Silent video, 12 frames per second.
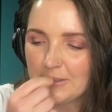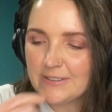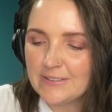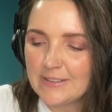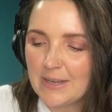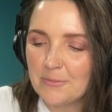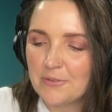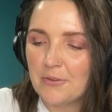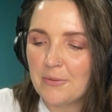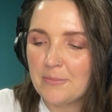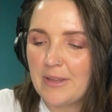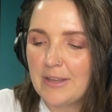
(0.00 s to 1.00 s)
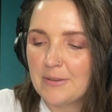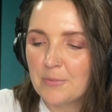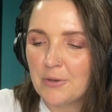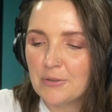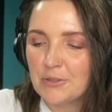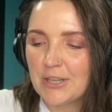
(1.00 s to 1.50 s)
stemmed from that
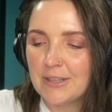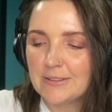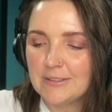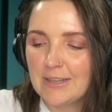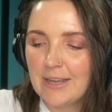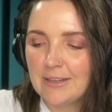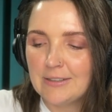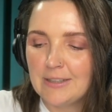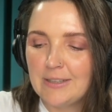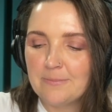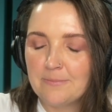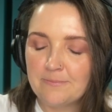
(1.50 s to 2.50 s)
project in Hackney?